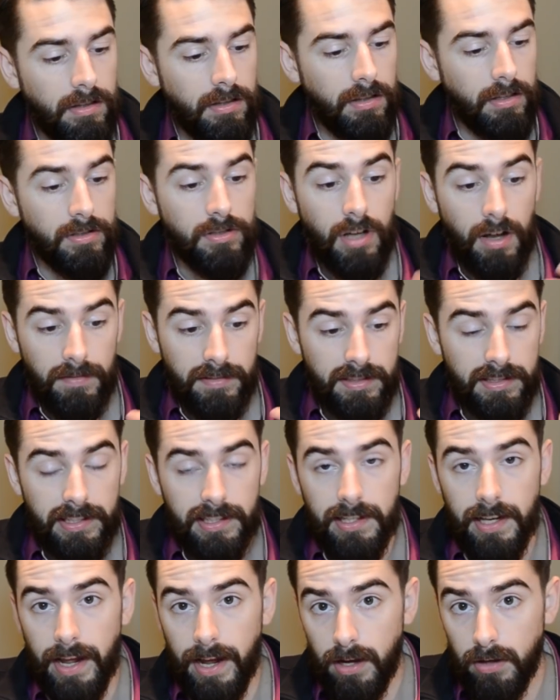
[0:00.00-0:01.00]
There's obviously
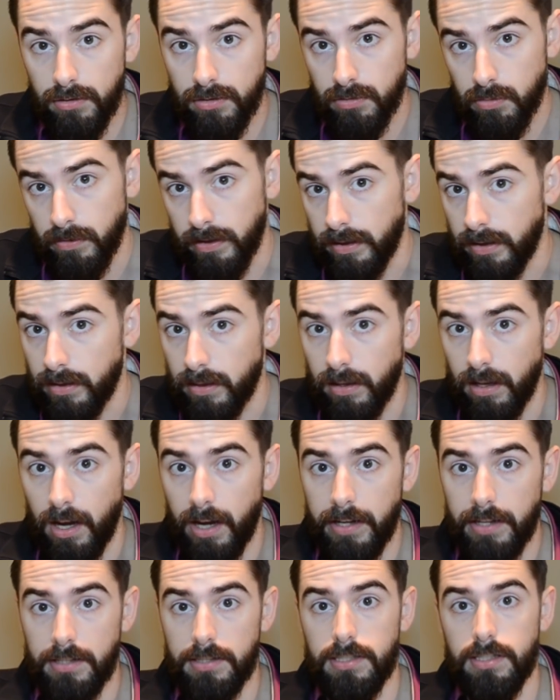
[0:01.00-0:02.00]
nouns with
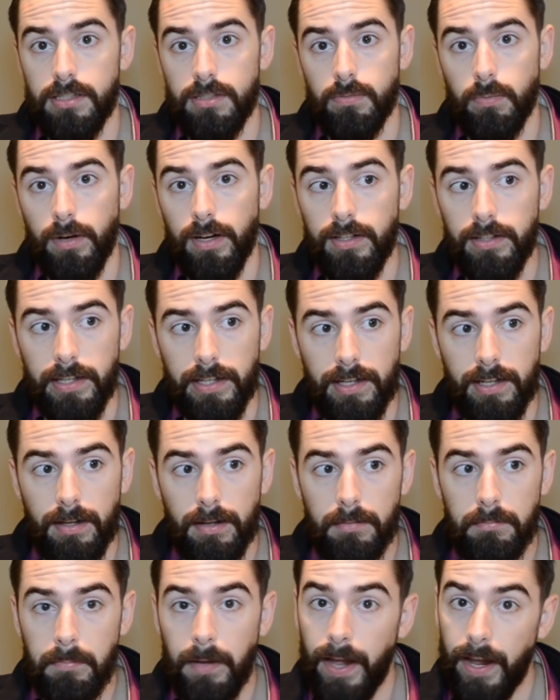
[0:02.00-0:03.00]
ing as well, like
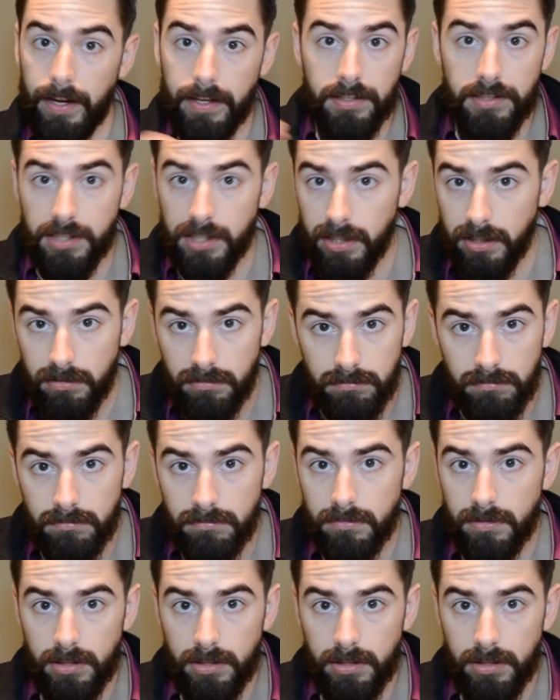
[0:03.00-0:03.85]
packaging.